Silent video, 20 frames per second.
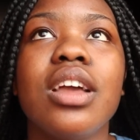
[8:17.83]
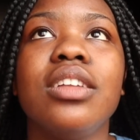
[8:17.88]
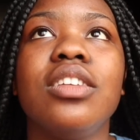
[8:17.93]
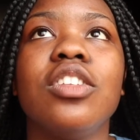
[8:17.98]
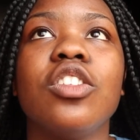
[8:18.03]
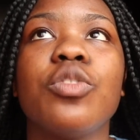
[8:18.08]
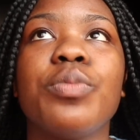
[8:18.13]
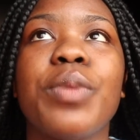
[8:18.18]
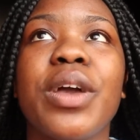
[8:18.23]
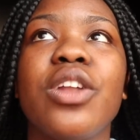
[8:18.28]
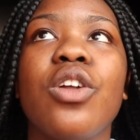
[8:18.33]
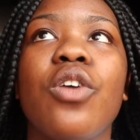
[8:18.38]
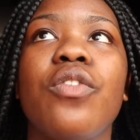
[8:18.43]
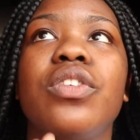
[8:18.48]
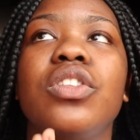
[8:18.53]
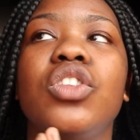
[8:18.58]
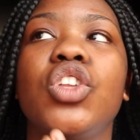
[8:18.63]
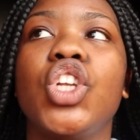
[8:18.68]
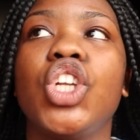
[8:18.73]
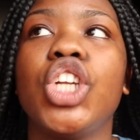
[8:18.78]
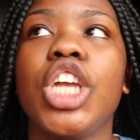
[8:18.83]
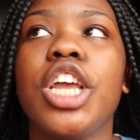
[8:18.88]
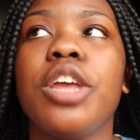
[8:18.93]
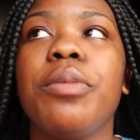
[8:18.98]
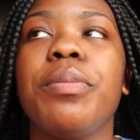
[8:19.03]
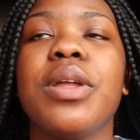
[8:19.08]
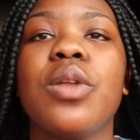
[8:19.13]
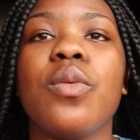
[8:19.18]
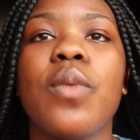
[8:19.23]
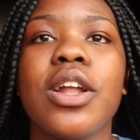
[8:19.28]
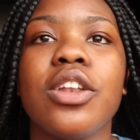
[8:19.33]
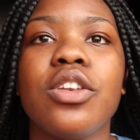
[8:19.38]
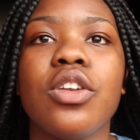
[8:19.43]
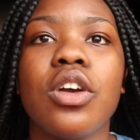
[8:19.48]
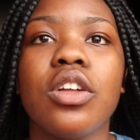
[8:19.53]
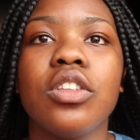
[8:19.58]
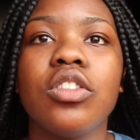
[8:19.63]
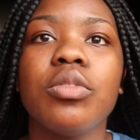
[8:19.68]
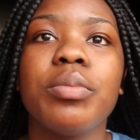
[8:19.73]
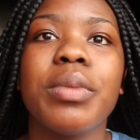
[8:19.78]
Despite of its shape and
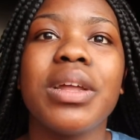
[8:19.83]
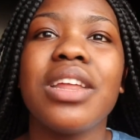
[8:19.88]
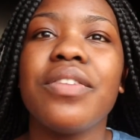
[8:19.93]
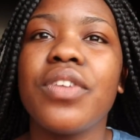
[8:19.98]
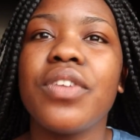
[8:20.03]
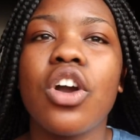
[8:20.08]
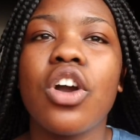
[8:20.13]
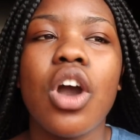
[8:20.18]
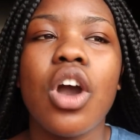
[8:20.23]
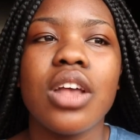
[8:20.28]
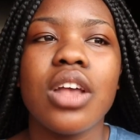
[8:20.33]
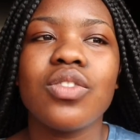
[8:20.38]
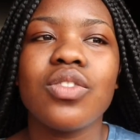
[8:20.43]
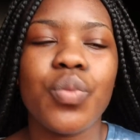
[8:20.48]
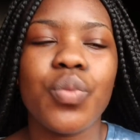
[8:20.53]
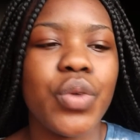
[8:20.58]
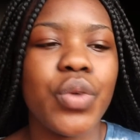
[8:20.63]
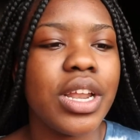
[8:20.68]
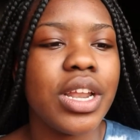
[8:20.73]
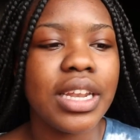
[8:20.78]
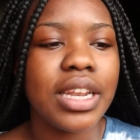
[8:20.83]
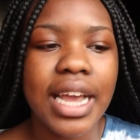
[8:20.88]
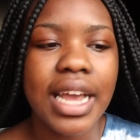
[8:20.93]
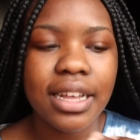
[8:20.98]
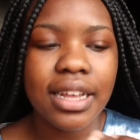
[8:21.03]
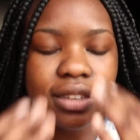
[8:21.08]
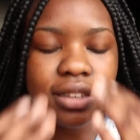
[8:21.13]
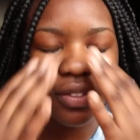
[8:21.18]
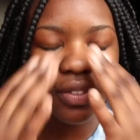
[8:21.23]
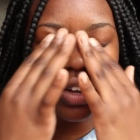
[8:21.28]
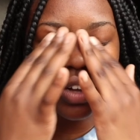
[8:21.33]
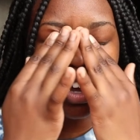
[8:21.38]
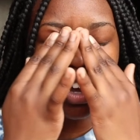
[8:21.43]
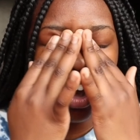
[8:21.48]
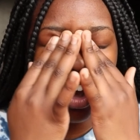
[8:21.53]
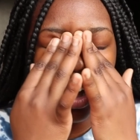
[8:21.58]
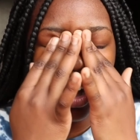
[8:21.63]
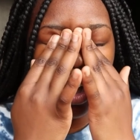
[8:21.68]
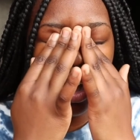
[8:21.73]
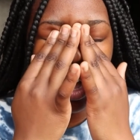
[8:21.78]
whatnot, but if a car is red, guys, if a
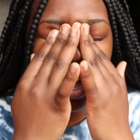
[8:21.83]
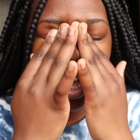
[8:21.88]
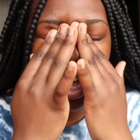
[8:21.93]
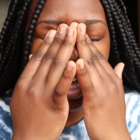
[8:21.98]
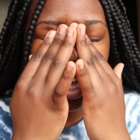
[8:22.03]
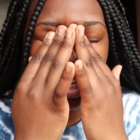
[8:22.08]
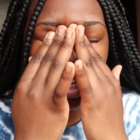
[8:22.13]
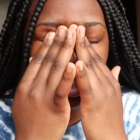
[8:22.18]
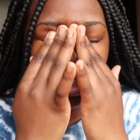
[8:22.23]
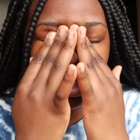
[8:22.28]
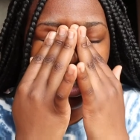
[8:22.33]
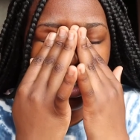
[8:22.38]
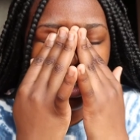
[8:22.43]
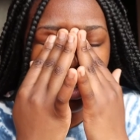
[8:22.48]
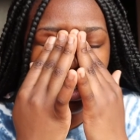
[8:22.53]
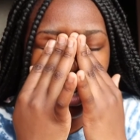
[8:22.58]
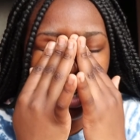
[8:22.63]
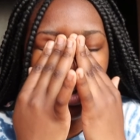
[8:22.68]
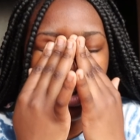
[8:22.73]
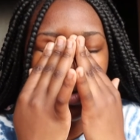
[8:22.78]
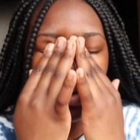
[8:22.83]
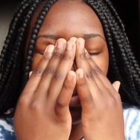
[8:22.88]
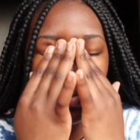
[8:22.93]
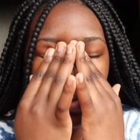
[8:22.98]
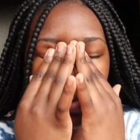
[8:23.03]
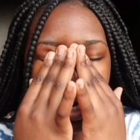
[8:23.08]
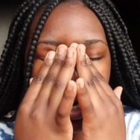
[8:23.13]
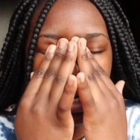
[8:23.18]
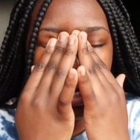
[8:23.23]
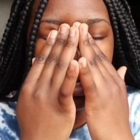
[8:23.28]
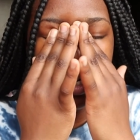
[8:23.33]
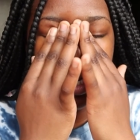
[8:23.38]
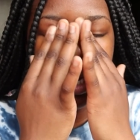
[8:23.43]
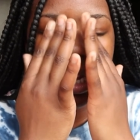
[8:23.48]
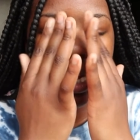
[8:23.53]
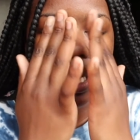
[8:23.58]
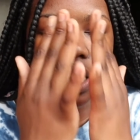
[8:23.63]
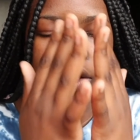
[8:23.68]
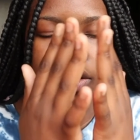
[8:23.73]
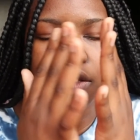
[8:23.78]
car is red,
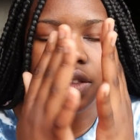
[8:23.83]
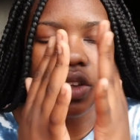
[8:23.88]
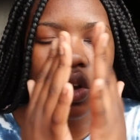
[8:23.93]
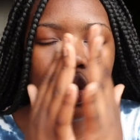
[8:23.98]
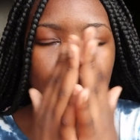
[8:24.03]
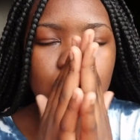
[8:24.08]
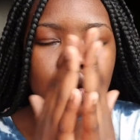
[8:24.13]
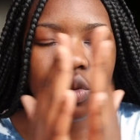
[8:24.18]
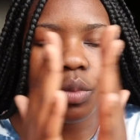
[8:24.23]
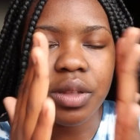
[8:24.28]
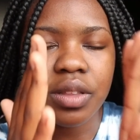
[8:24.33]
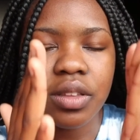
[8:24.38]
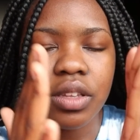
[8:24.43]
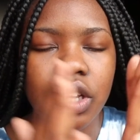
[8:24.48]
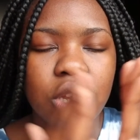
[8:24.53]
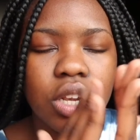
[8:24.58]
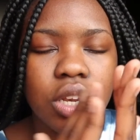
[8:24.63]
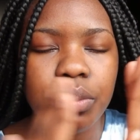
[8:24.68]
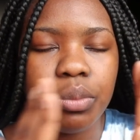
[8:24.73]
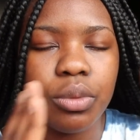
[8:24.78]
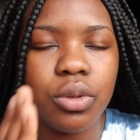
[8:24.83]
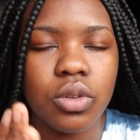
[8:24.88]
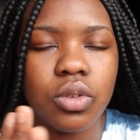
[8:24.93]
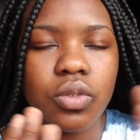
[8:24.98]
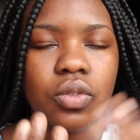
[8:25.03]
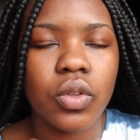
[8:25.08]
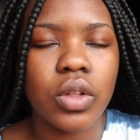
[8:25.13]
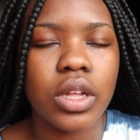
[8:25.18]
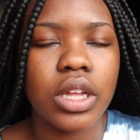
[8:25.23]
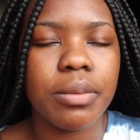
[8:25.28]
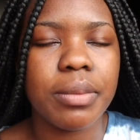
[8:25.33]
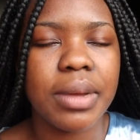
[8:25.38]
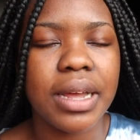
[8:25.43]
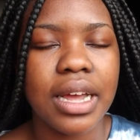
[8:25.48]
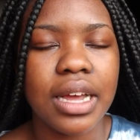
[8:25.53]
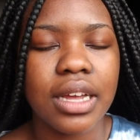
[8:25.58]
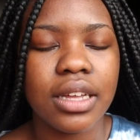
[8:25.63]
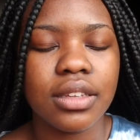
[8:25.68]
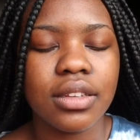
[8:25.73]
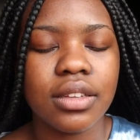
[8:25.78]
it's automatically beautiful in my
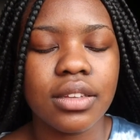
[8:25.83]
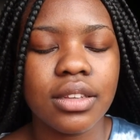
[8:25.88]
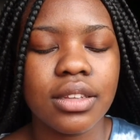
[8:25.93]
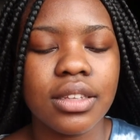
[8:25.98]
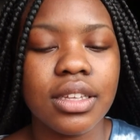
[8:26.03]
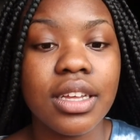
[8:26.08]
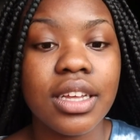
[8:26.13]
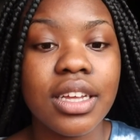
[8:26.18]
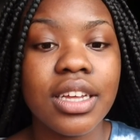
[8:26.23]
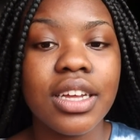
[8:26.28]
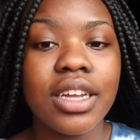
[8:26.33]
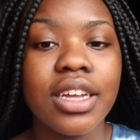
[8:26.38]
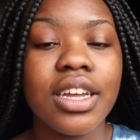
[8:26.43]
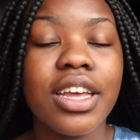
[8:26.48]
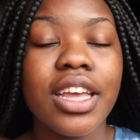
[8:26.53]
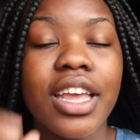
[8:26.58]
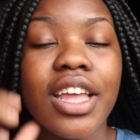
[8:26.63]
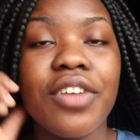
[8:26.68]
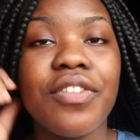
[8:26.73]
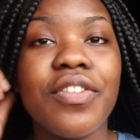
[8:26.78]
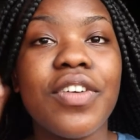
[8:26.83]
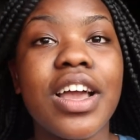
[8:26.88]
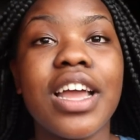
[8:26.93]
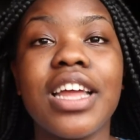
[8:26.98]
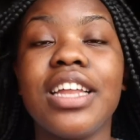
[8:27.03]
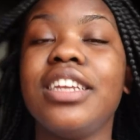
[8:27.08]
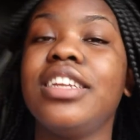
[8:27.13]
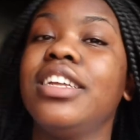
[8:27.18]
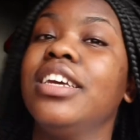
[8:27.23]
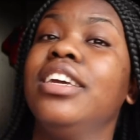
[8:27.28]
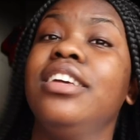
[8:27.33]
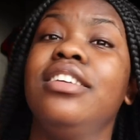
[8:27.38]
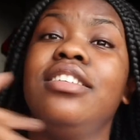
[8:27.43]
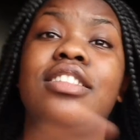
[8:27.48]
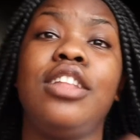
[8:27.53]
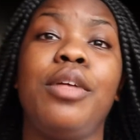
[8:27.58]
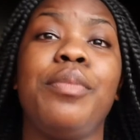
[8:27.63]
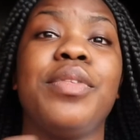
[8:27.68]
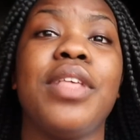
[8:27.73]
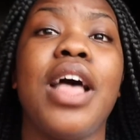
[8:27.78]
eyes. Okay, fine. He
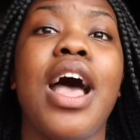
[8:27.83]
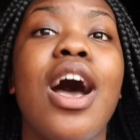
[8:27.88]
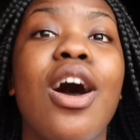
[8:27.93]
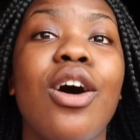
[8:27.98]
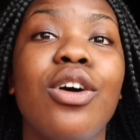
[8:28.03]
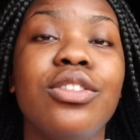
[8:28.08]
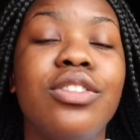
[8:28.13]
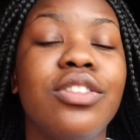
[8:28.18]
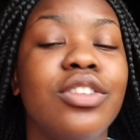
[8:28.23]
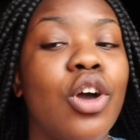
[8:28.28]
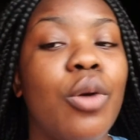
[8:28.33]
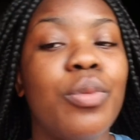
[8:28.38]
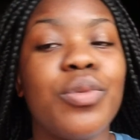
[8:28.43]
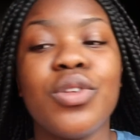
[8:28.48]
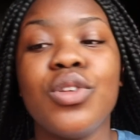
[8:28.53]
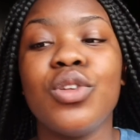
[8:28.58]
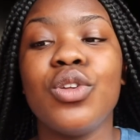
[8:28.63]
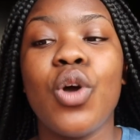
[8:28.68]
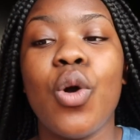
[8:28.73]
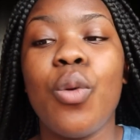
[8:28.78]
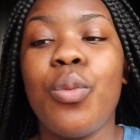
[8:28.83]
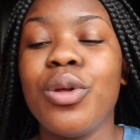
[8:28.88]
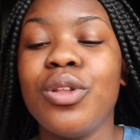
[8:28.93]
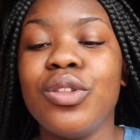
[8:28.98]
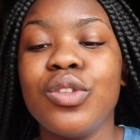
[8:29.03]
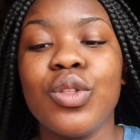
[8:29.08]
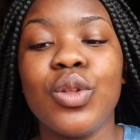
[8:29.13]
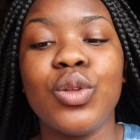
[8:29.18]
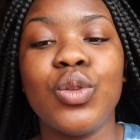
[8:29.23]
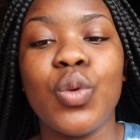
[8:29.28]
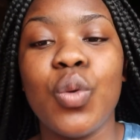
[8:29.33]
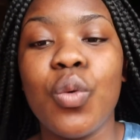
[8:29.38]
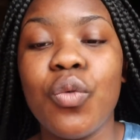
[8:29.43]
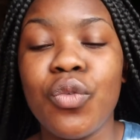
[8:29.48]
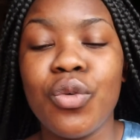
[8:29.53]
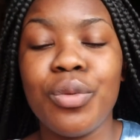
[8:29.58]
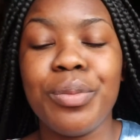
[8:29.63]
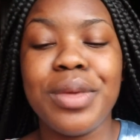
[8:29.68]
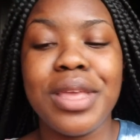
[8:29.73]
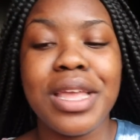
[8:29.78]
steps out, opens the door
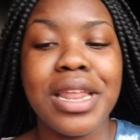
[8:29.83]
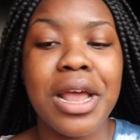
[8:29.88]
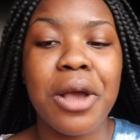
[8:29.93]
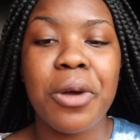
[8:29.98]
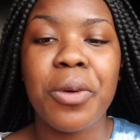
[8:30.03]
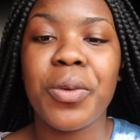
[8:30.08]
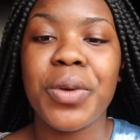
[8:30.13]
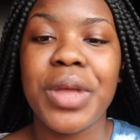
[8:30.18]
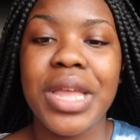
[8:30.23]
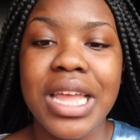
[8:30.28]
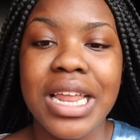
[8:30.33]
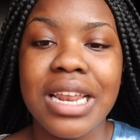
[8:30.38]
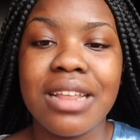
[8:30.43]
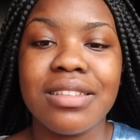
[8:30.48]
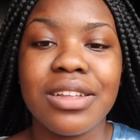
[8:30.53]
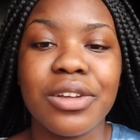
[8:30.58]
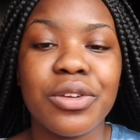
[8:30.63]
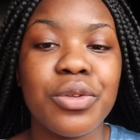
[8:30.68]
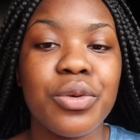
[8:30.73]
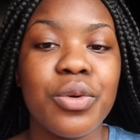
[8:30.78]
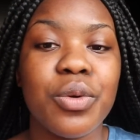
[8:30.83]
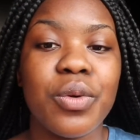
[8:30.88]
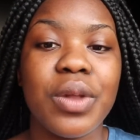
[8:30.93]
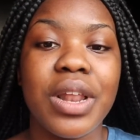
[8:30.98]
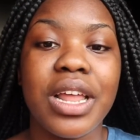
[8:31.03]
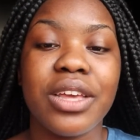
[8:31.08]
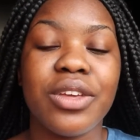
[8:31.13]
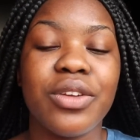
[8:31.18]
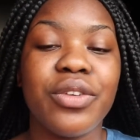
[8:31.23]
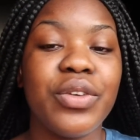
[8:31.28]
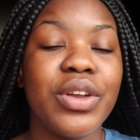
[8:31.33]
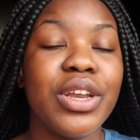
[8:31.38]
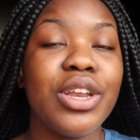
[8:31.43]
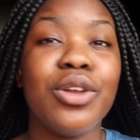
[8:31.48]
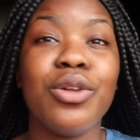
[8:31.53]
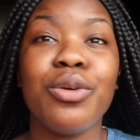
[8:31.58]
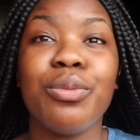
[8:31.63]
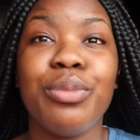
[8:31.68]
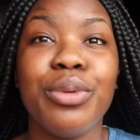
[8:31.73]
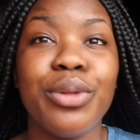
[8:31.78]
for me, and I go in. It's like, yo, like, you really
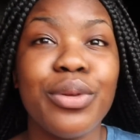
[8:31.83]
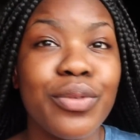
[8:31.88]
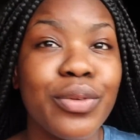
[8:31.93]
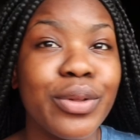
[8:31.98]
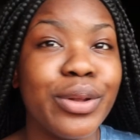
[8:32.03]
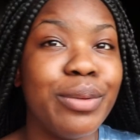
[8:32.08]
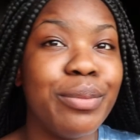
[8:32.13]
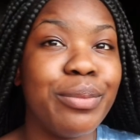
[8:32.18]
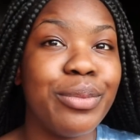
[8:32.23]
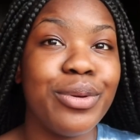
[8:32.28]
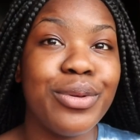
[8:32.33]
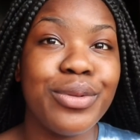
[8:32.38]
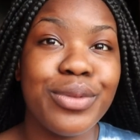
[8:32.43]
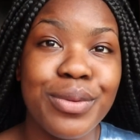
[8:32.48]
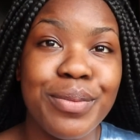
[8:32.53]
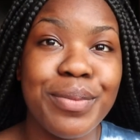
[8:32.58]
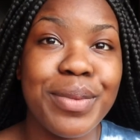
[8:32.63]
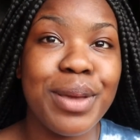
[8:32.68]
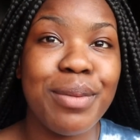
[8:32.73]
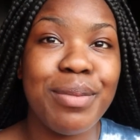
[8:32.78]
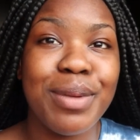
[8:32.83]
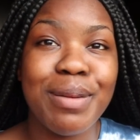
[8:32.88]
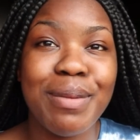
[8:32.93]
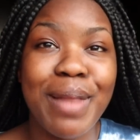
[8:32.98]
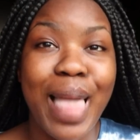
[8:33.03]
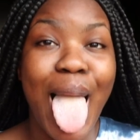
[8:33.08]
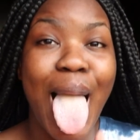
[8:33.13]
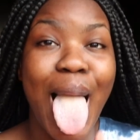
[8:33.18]
look beautiful in person, baby.